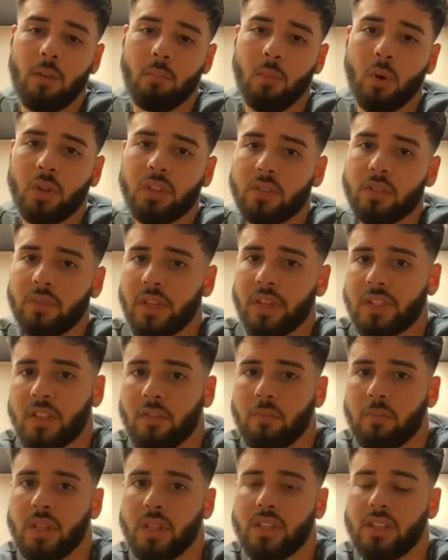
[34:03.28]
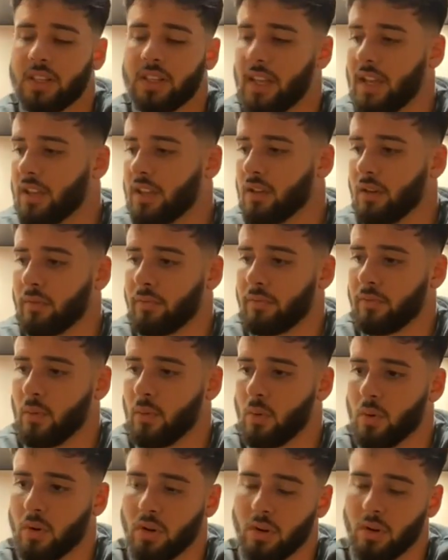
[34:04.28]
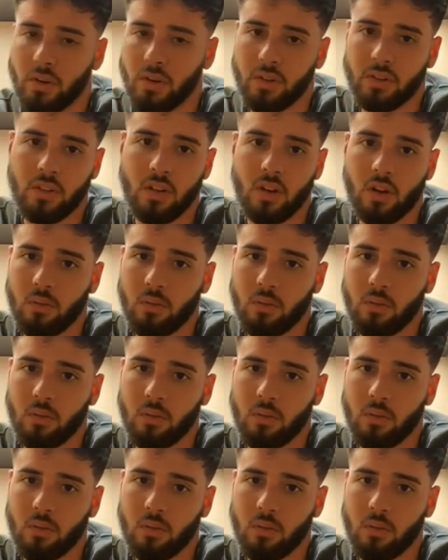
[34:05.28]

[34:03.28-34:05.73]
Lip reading: most of us have been together for,